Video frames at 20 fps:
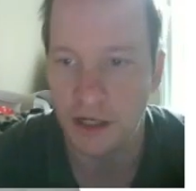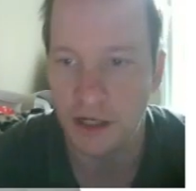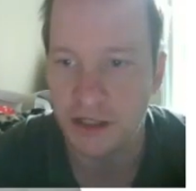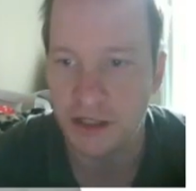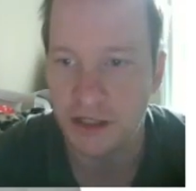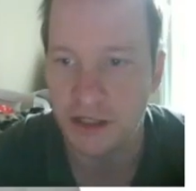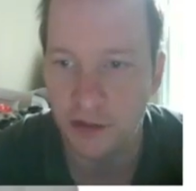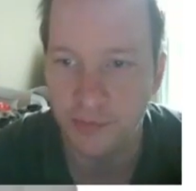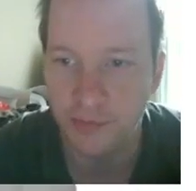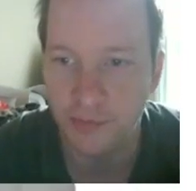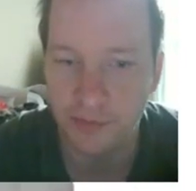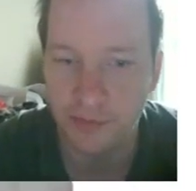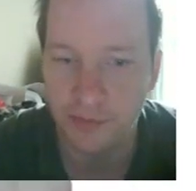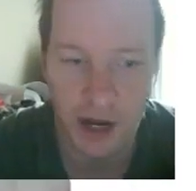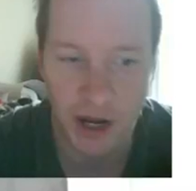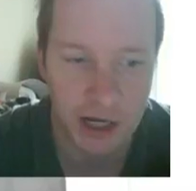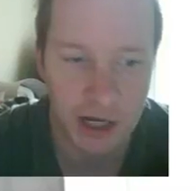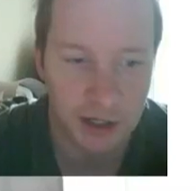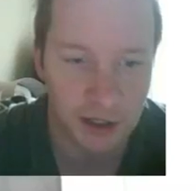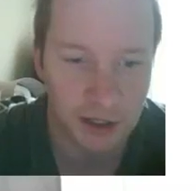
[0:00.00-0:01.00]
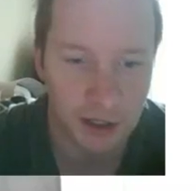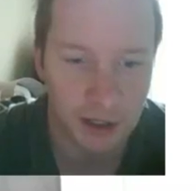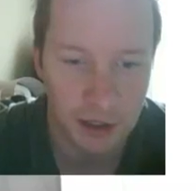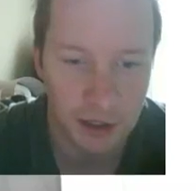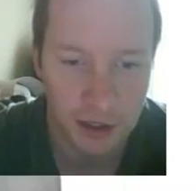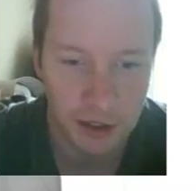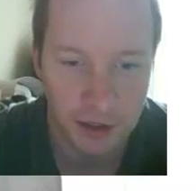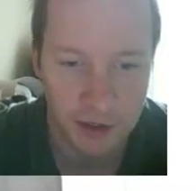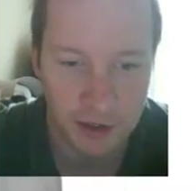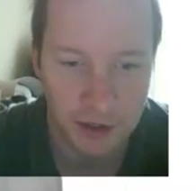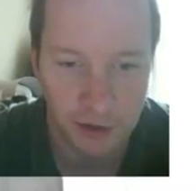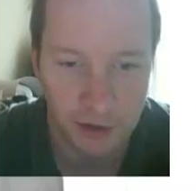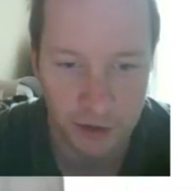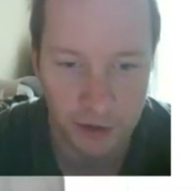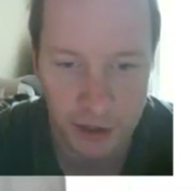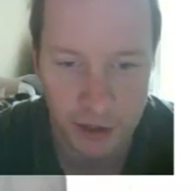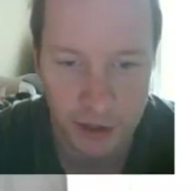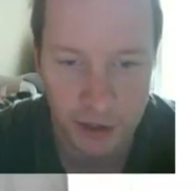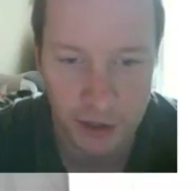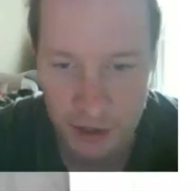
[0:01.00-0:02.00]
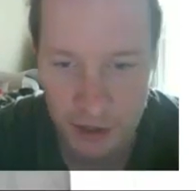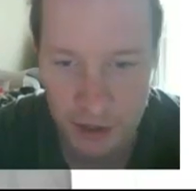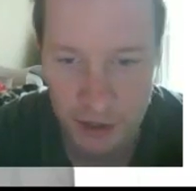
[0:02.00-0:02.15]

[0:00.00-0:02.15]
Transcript: so the Big Bang Theory.